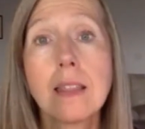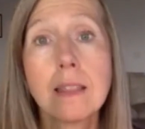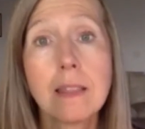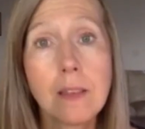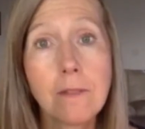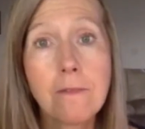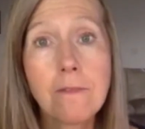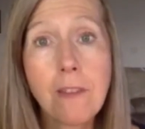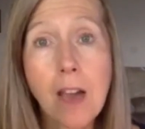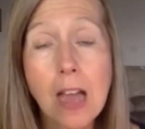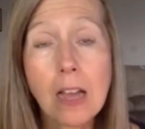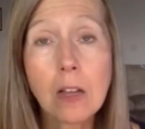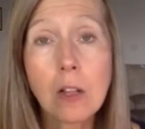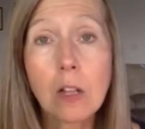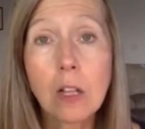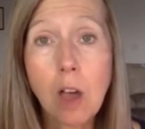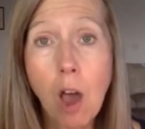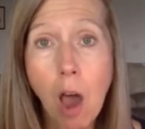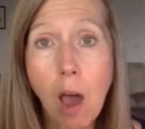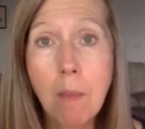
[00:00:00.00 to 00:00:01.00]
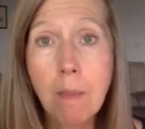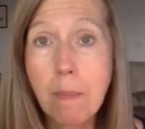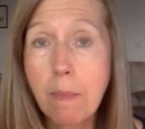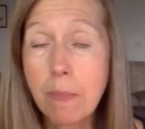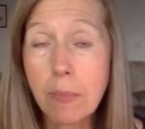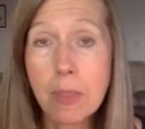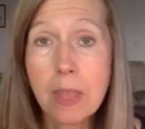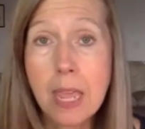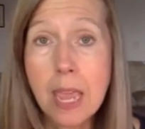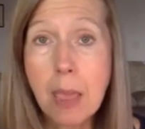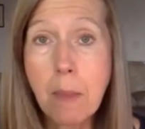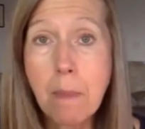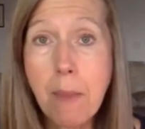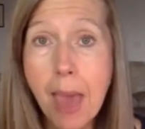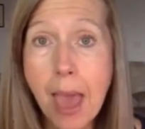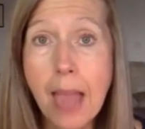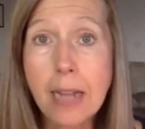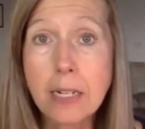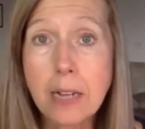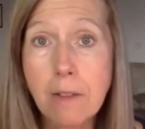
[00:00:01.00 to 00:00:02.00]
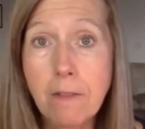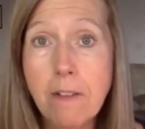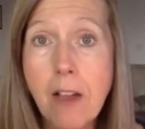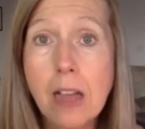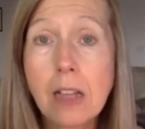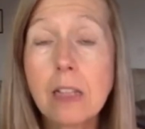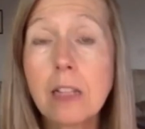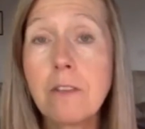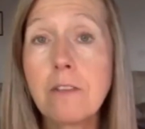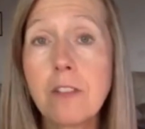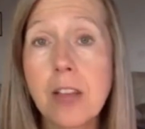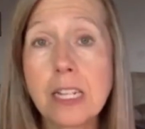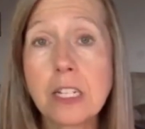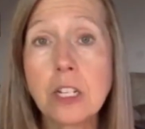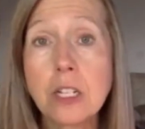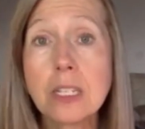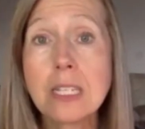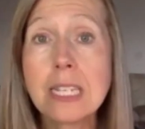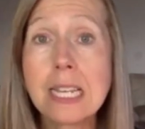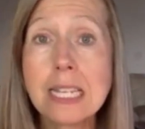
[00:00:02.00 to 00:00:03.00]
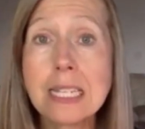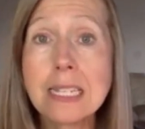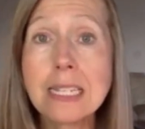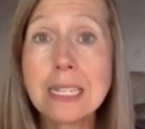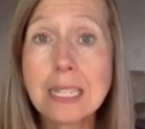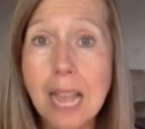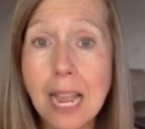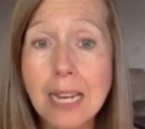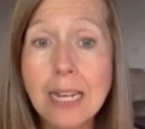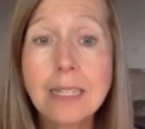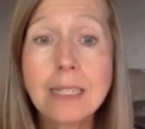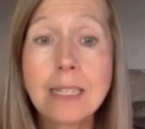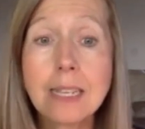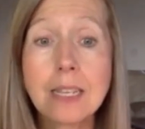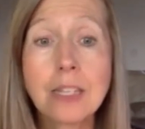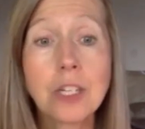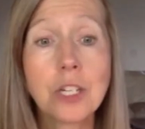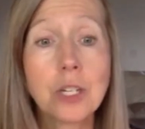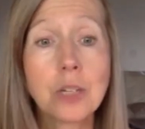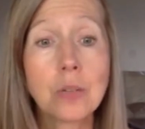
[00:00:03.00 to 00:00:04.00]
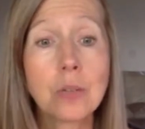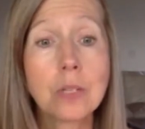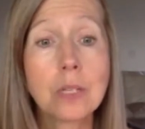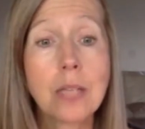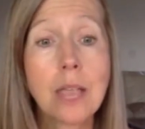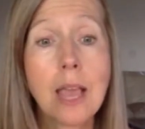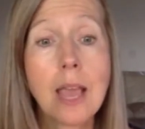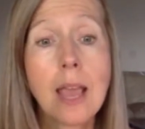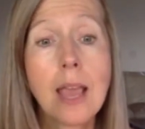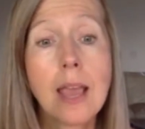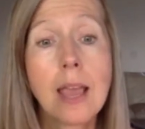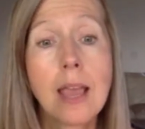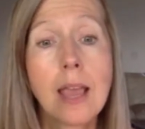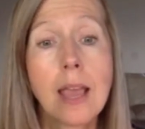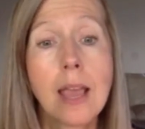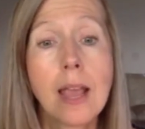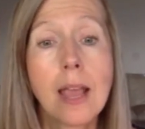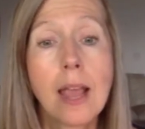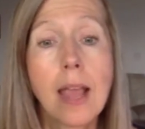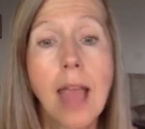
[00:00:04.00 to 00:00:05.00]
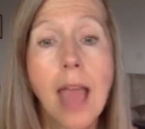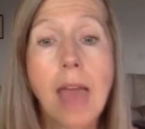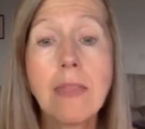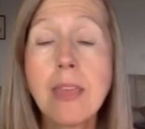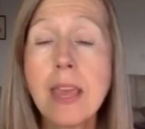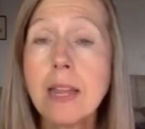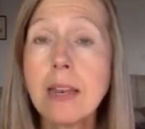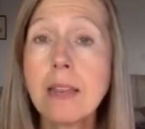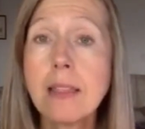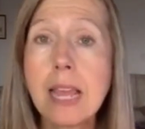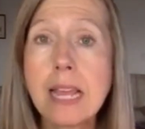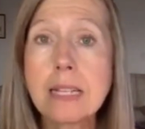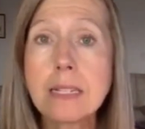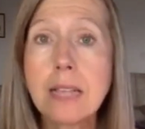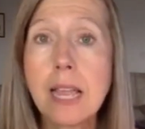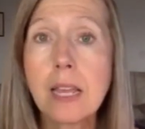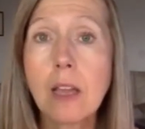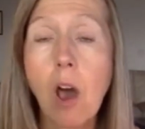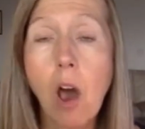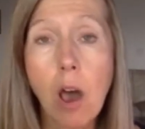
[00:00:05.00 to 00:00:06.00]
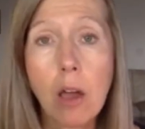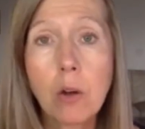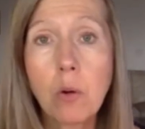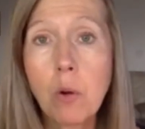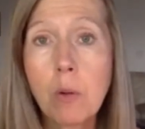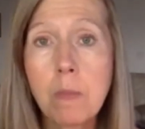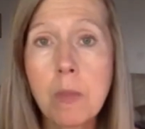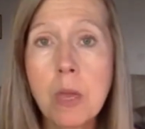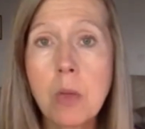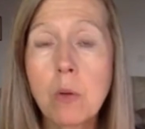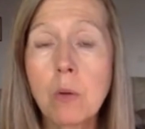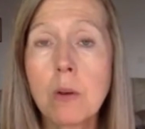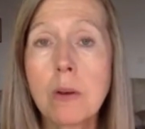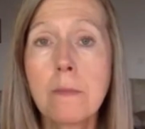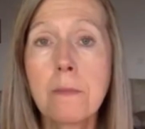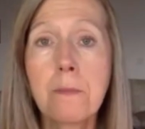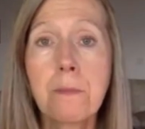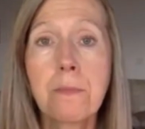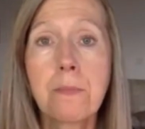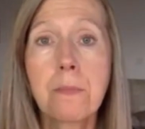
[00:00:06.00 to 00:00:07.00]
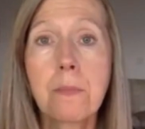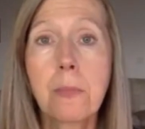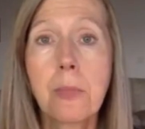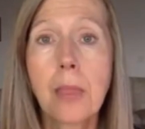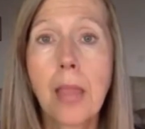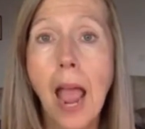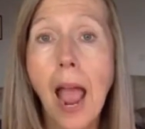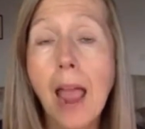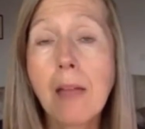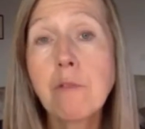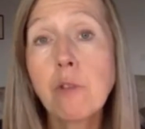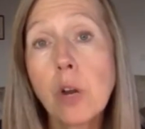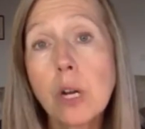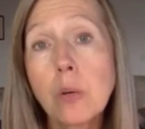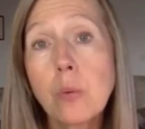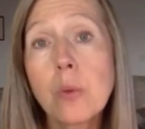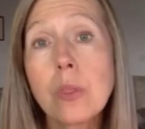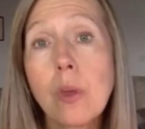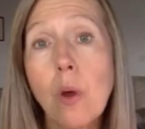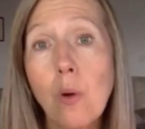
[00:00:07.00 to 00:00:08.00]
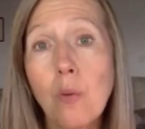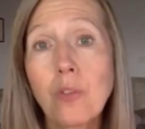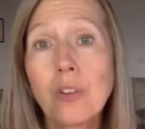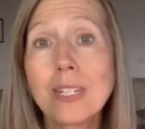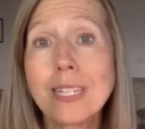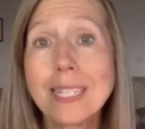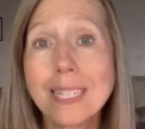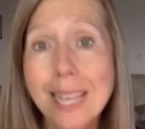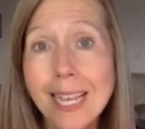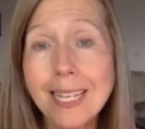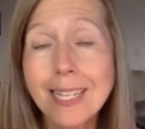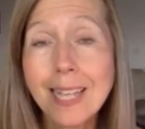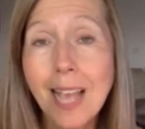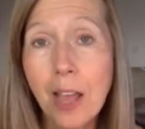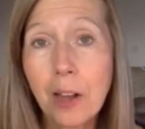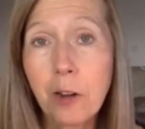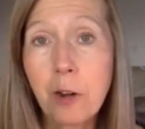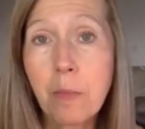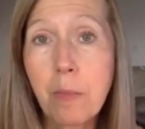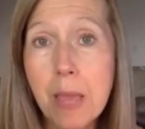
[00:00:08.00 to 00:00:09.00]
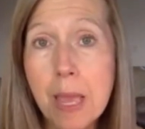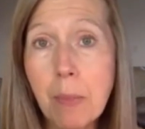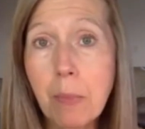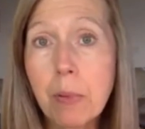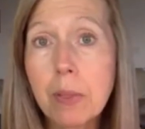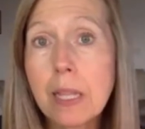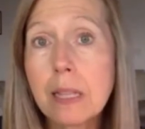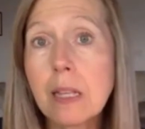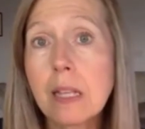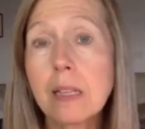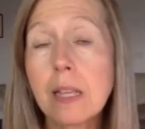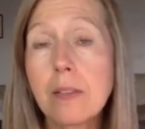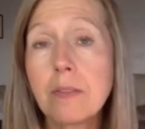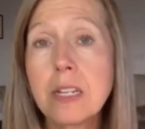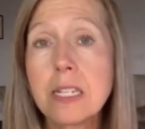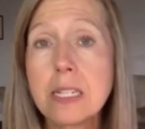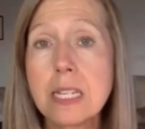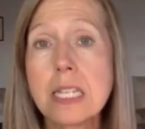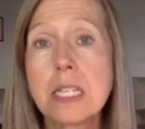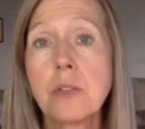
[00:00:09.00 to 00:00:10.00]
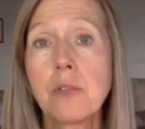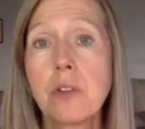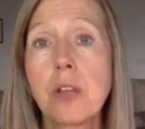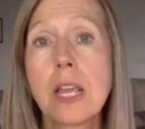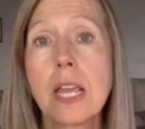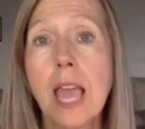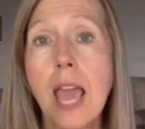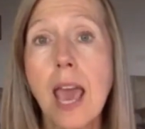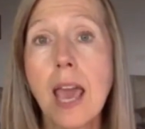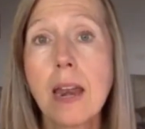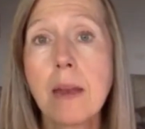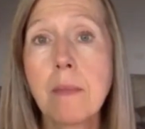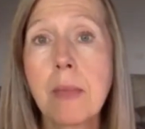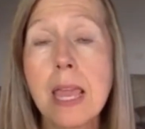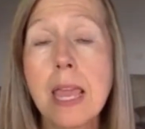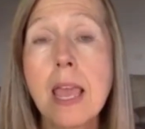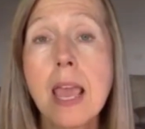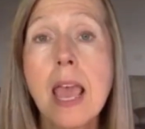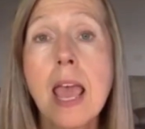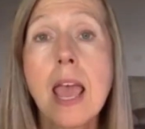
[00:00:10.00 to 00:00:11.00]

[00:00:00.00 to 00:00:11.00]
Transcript: the the impact of fungal infections in sinus issues. And then things like autoimmune. I've worked with over 600 people in the Live Disease Free Academy,